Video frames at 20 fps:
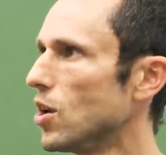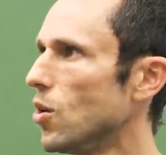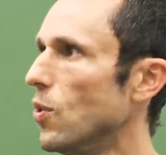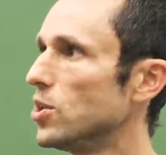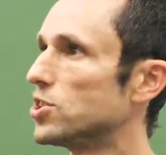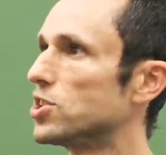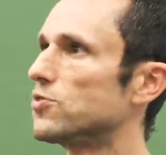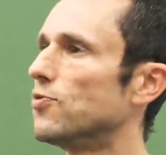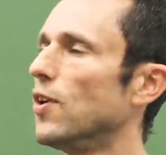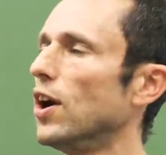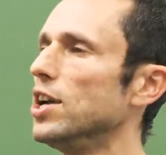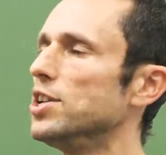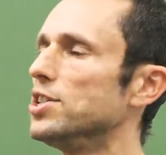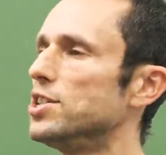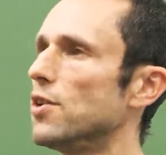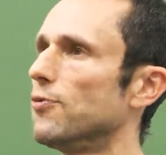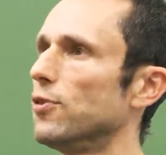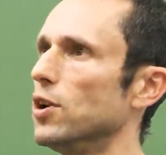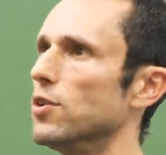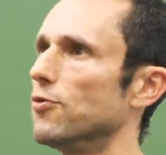which is very
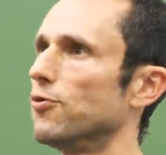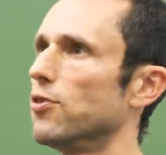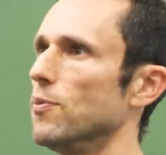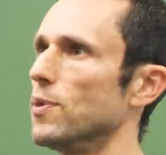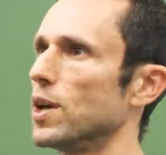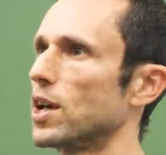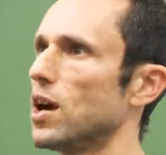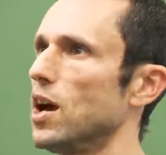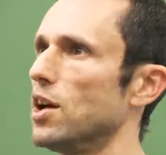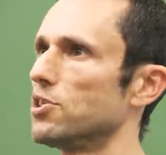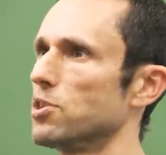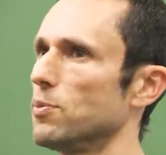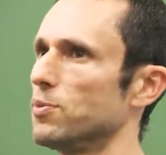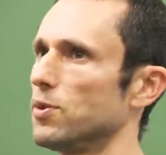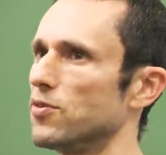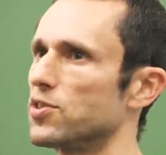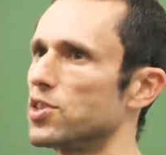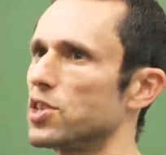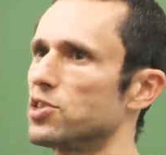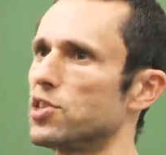different from the concept
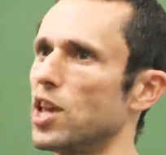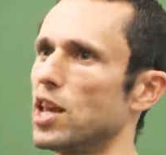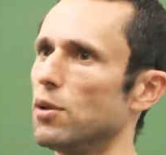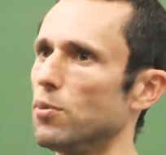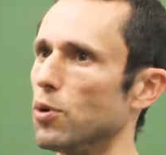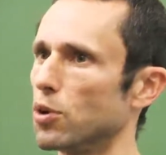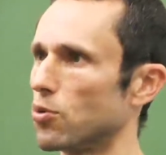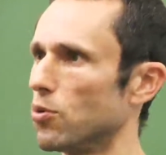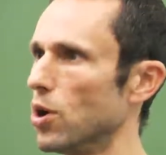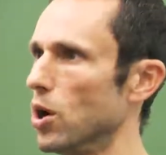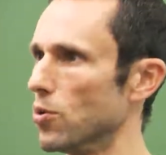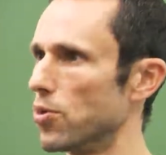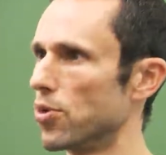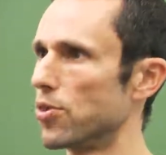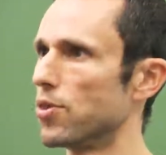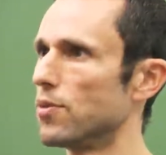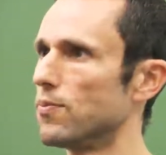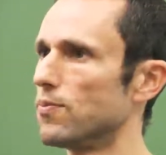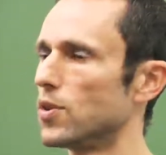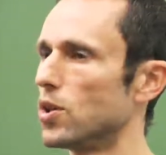of sustainable
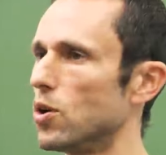growth